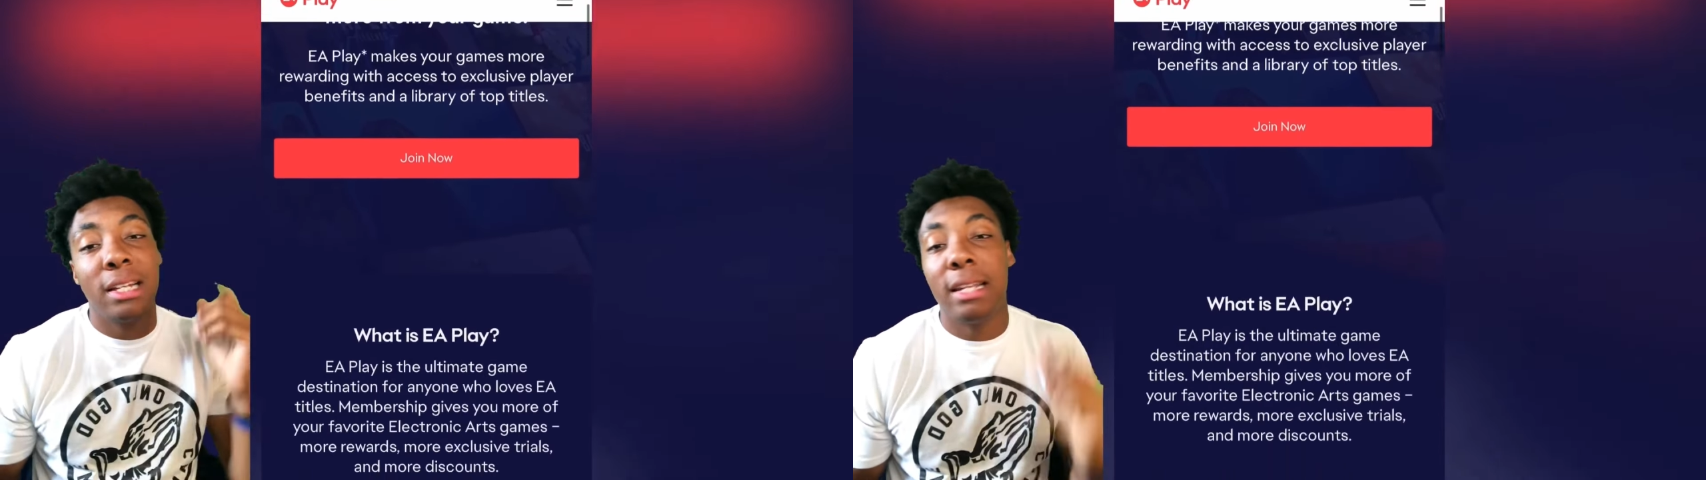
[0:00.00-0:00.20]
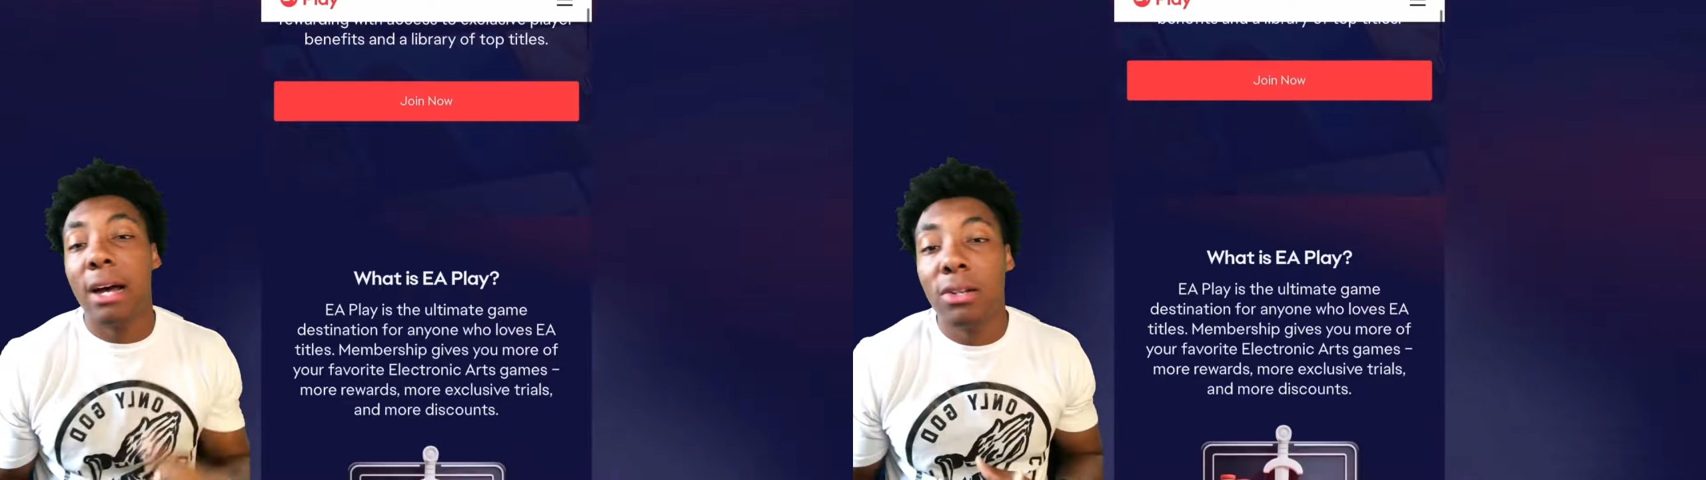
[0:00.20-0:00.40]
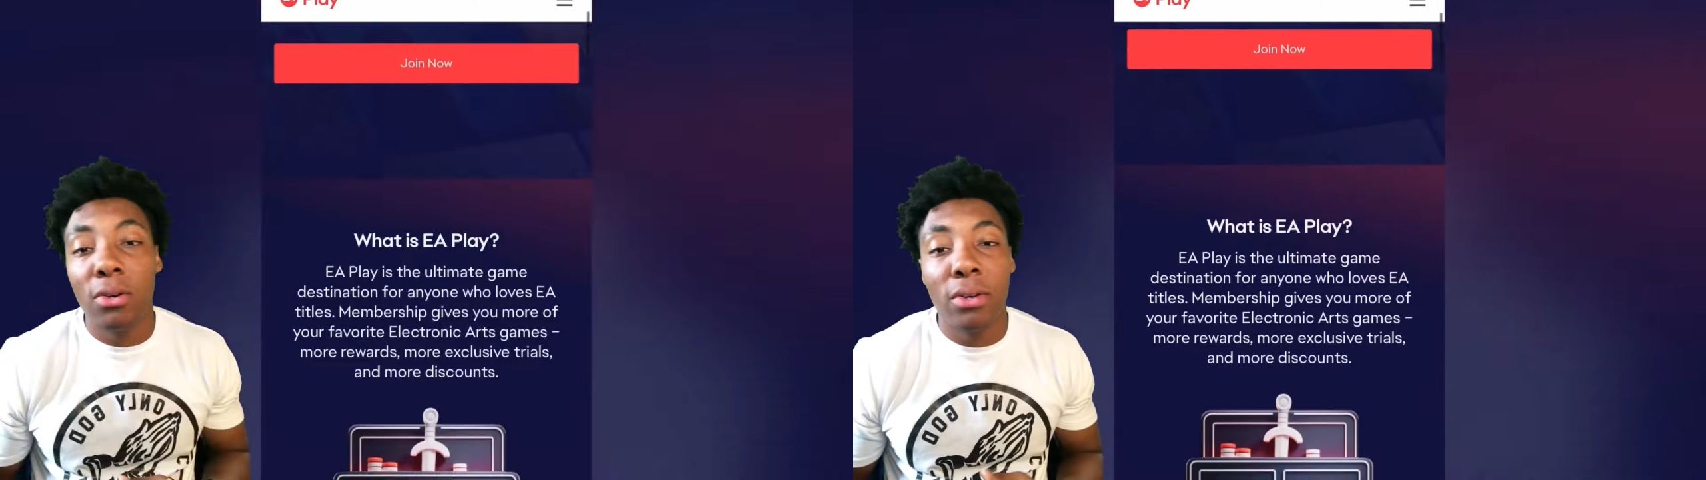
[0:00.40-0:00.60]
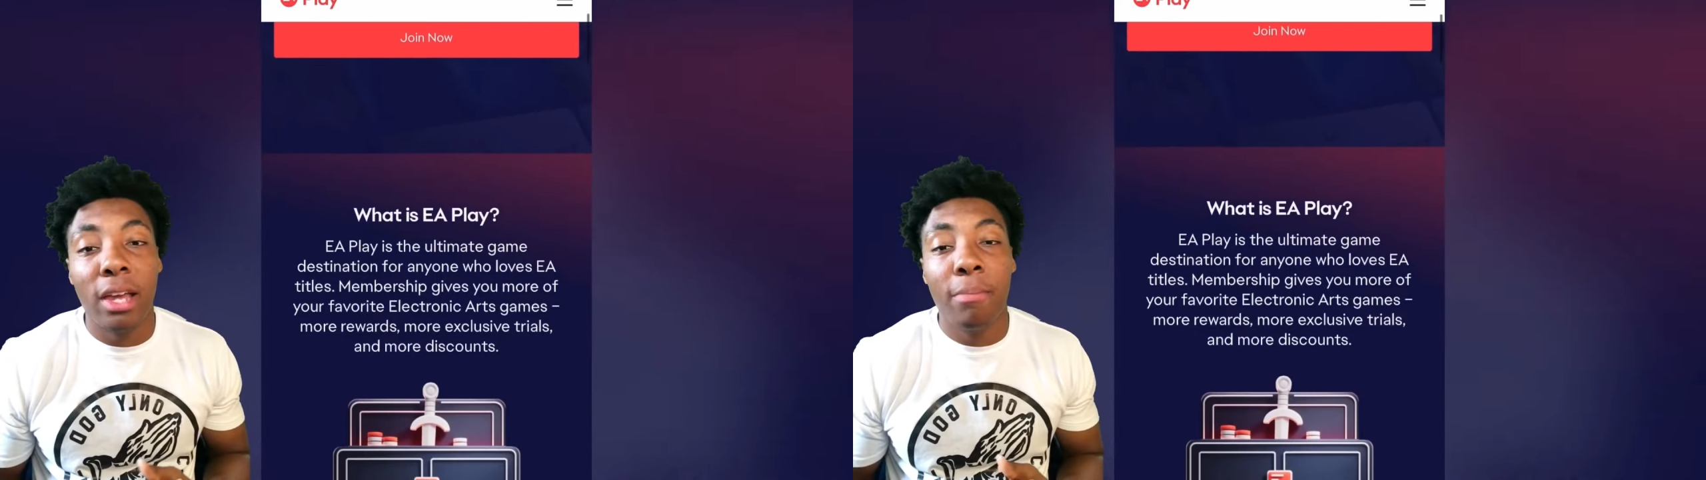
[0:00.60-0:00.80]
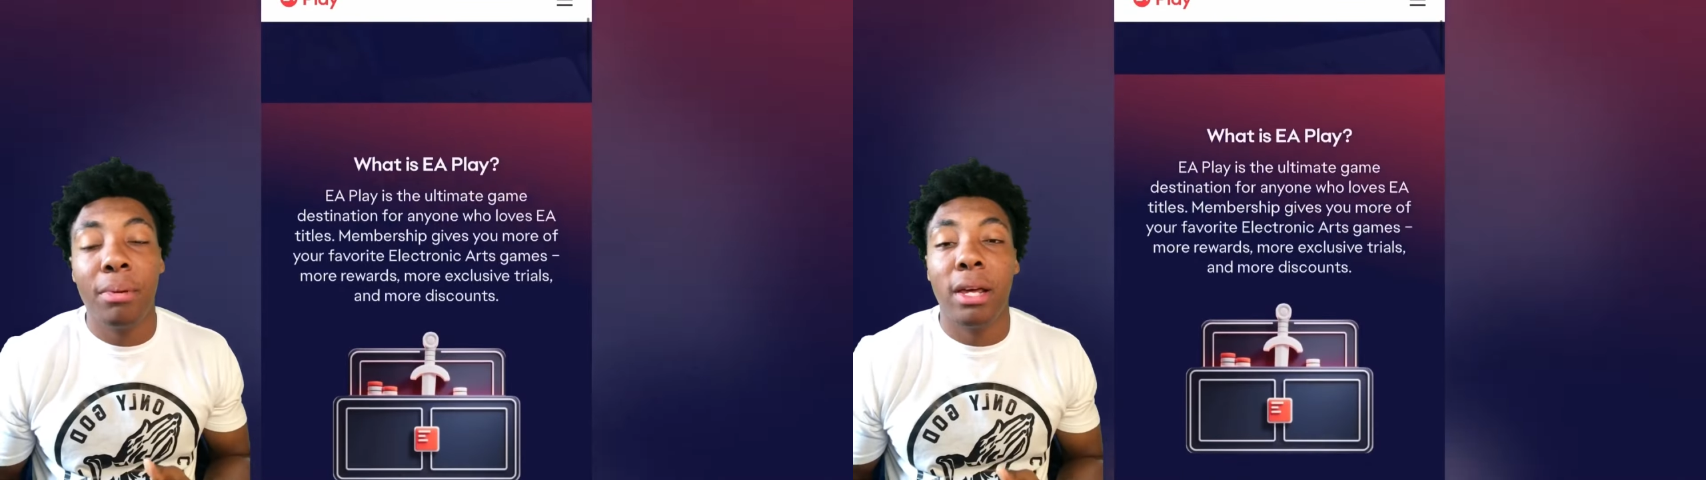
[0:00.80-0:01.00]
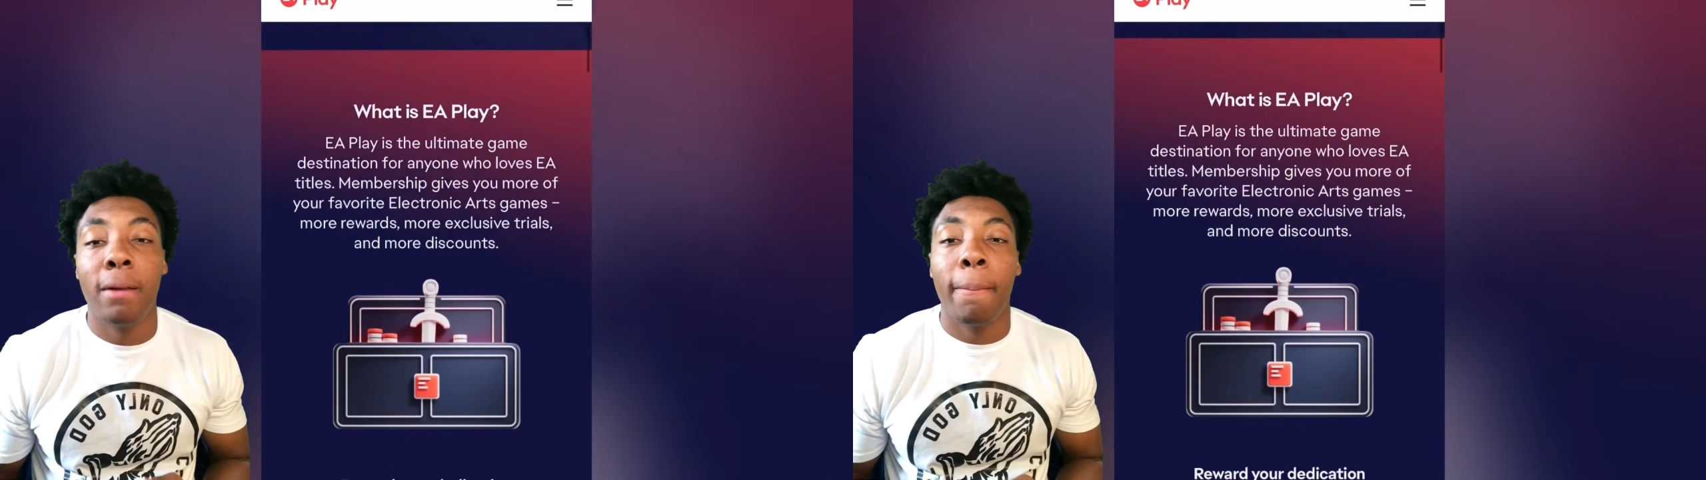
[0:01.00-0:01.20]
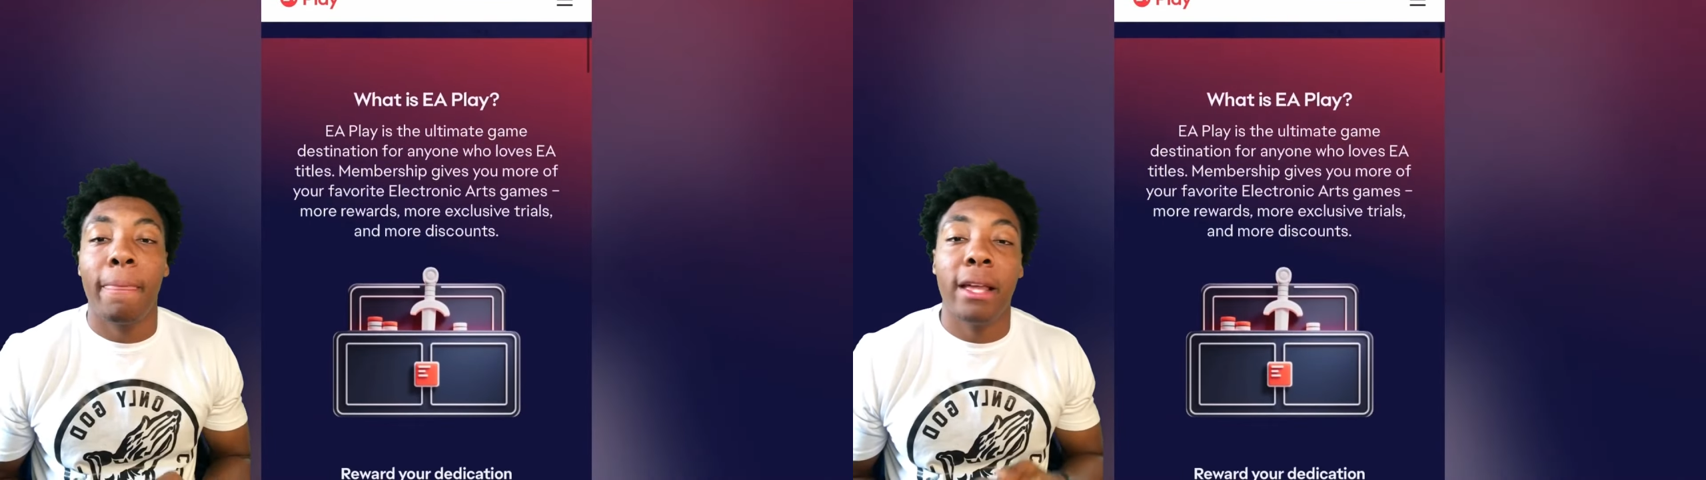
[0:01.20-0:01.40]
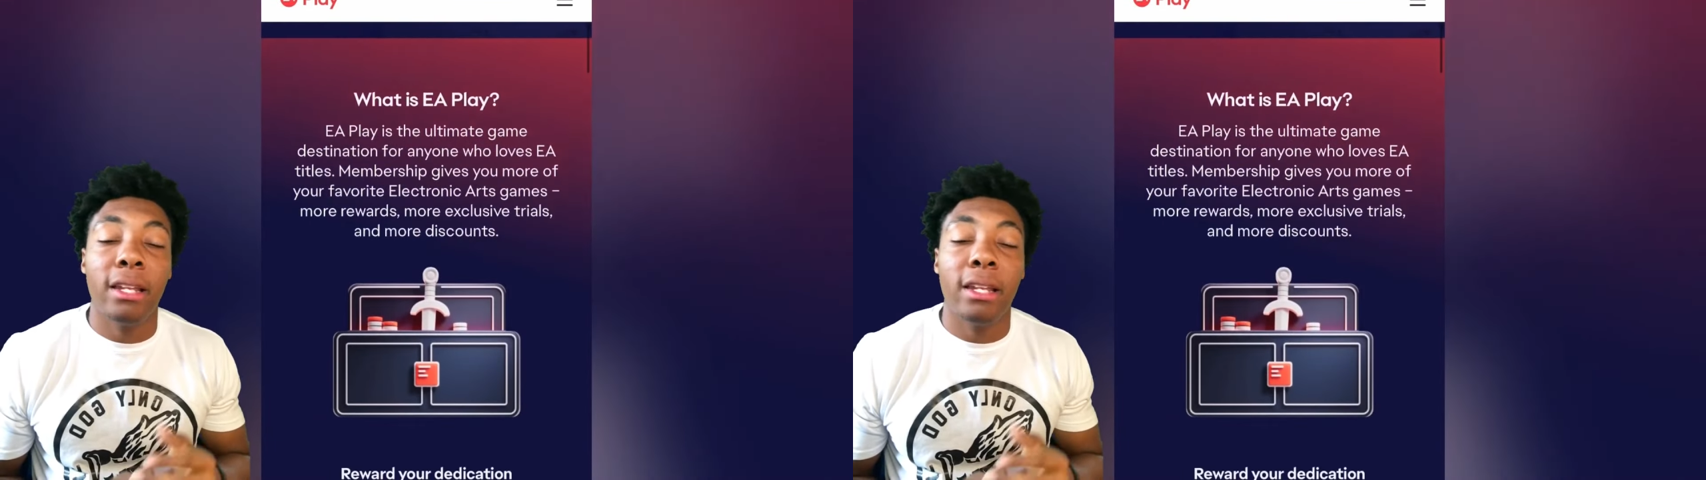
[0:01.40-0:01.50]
download EA Play, and